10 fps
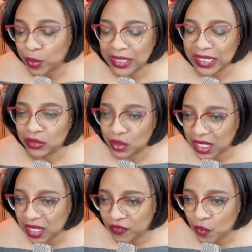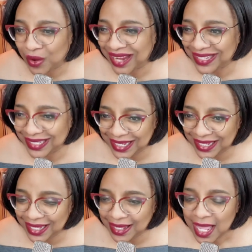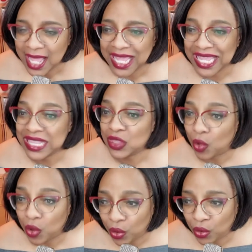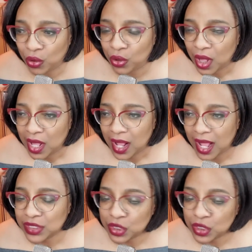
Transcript: really looking for and needing in the whole uh,